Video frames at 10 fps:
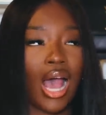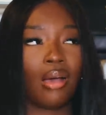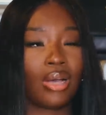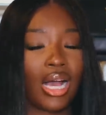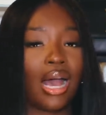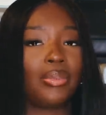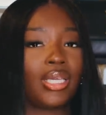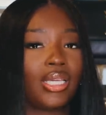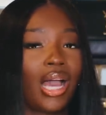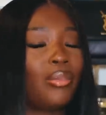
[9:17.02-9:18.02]
I'ma cop
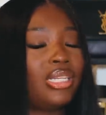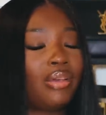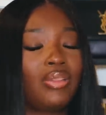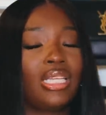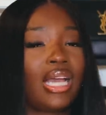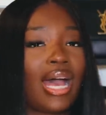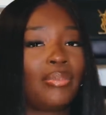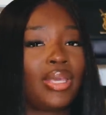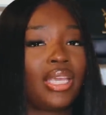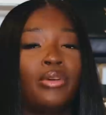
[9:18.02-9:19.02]
it. I'ma definitely
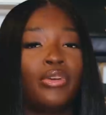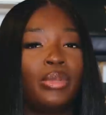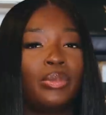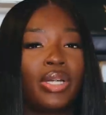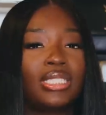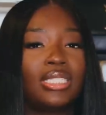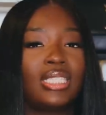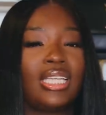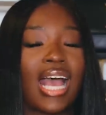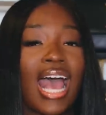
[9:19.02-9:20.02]
cop it. But for me
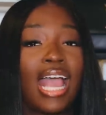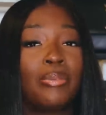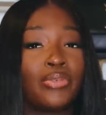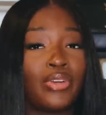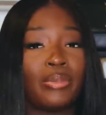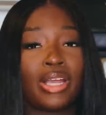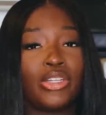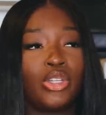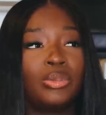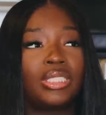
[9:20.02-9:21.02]
personally, I prefer my
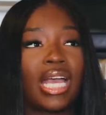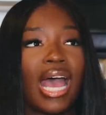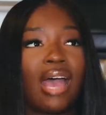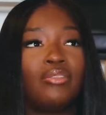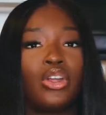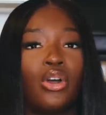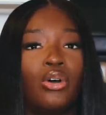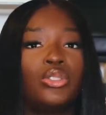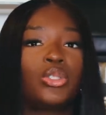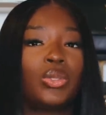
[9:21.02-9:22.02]
dupes to have their
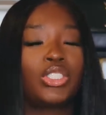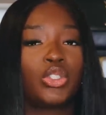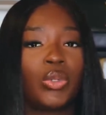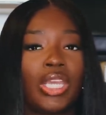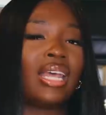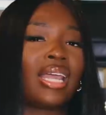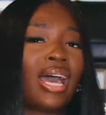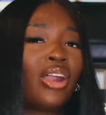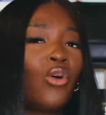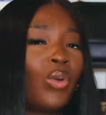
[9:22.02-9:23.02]
own twist to it. I, like
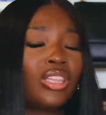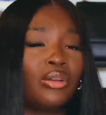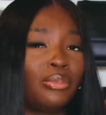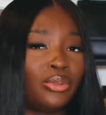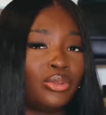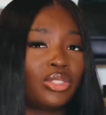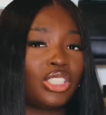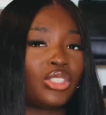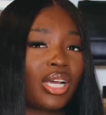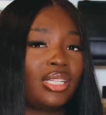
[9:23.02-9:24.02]
I don't want the boot
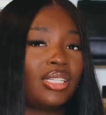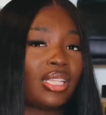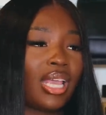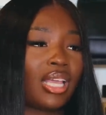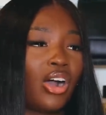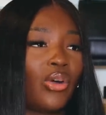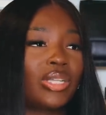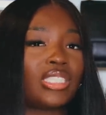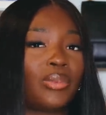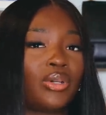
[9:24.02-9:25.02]
to try to look like, oh,
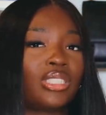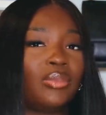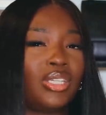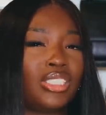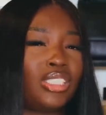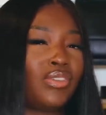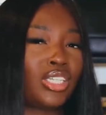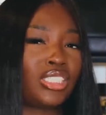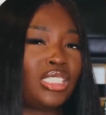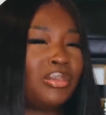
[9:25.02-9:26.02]
it's supposed to be a
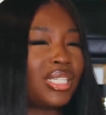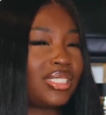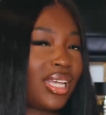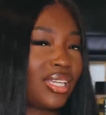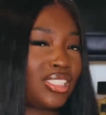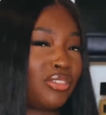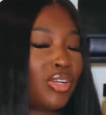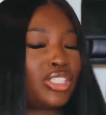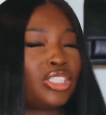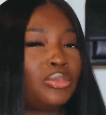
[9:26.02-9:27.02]
Givenchy, but it's not a
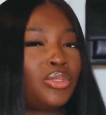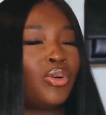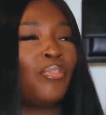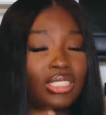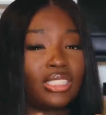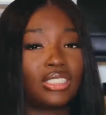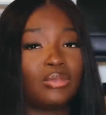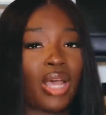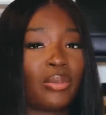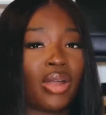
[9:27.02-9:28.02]
Givenchy boot. This is
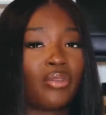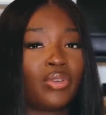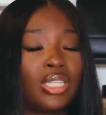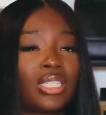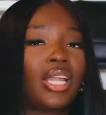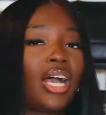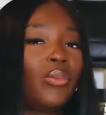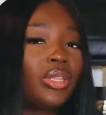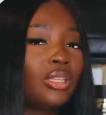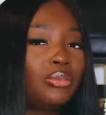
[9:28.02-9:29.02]
just my preference. Like I
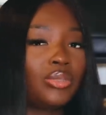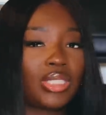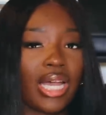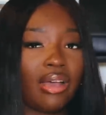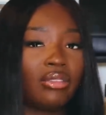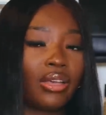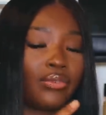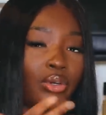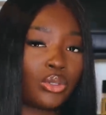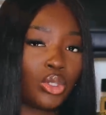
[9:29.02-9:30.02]
want the boot to have that
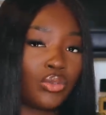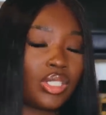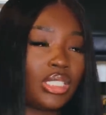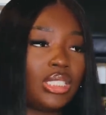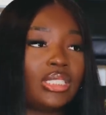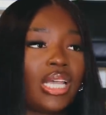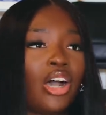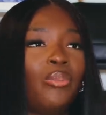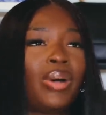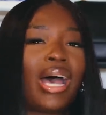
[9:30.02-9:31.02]
fold over
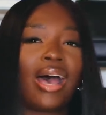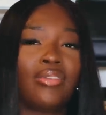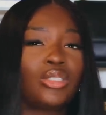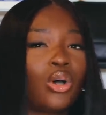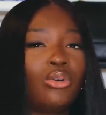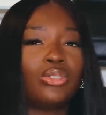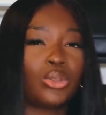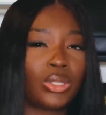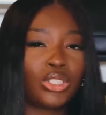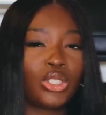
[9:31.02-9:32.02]
detail, but have its own
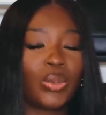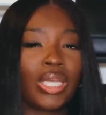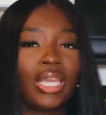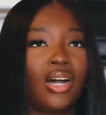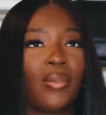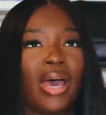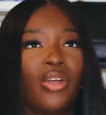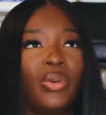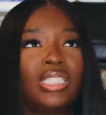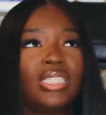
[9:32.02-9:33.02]
twist to it. Um, I
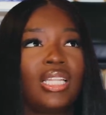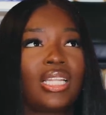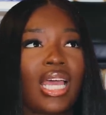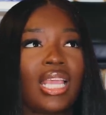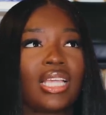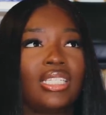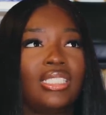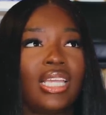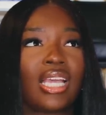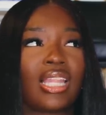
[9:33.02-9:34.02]
don't want it to look like,
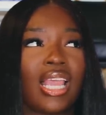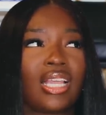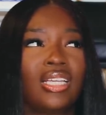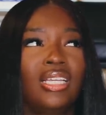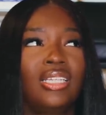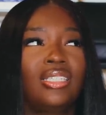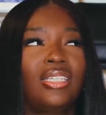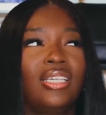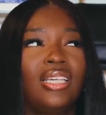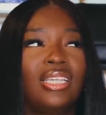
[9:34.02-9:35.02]
yeah, like
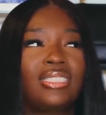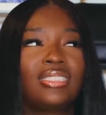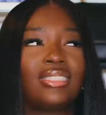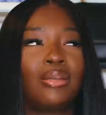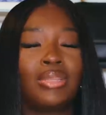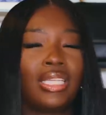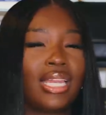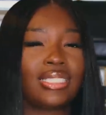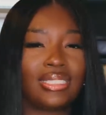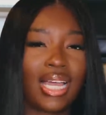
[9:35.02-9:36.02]
it's something
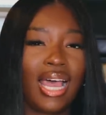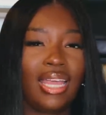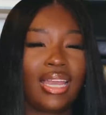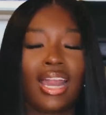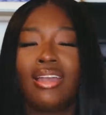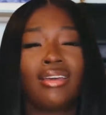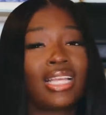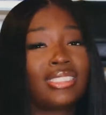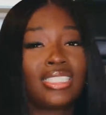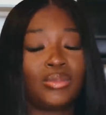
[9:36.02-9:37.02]
that it's not. I don't know.
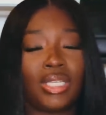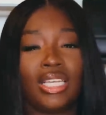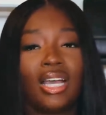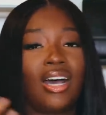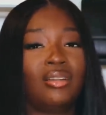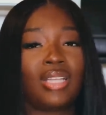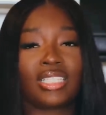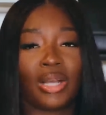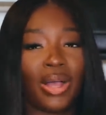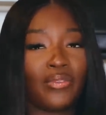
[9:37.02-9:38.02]
That's just me. Um,
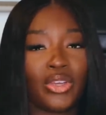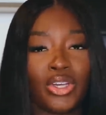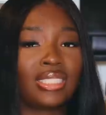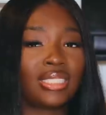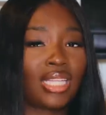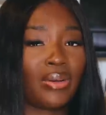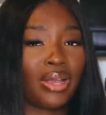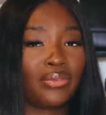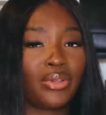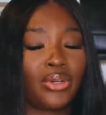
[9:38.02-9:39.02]
that's how I feel. That's just how
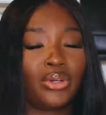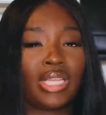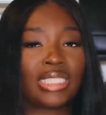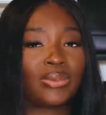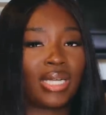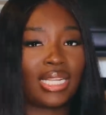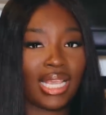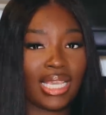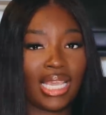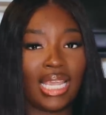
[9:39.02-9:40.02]
I feel. That's what I
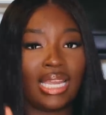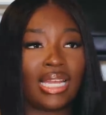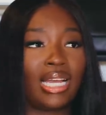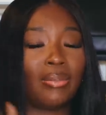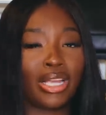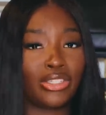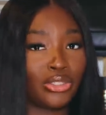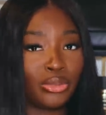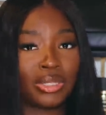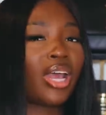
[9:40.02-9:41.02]
like in my
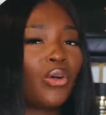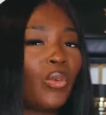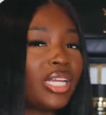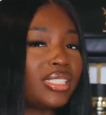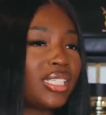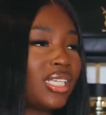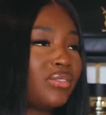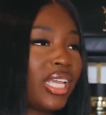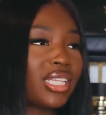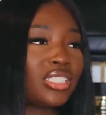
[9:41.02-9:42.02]
dupes. I don't want it to
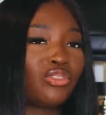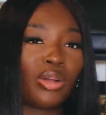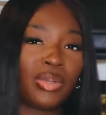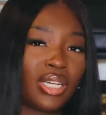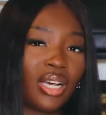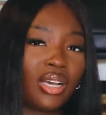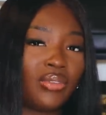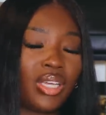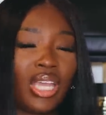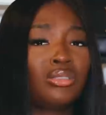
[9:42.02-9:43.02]
give like it's a replica
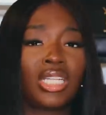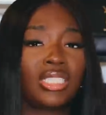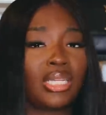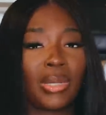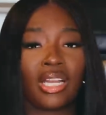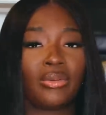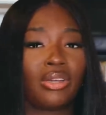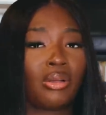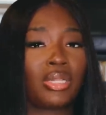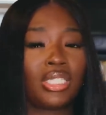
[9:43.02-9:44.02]
of it. No shade to anybody that
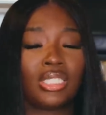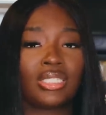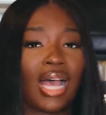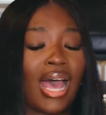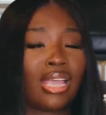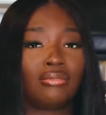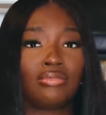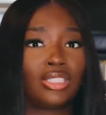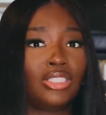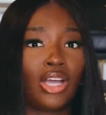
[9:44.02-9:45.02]
wear replicas. I
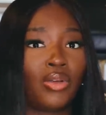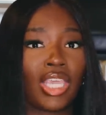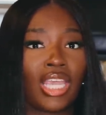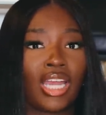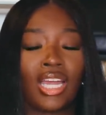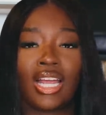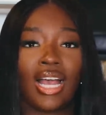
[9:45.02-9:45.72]
really don't care.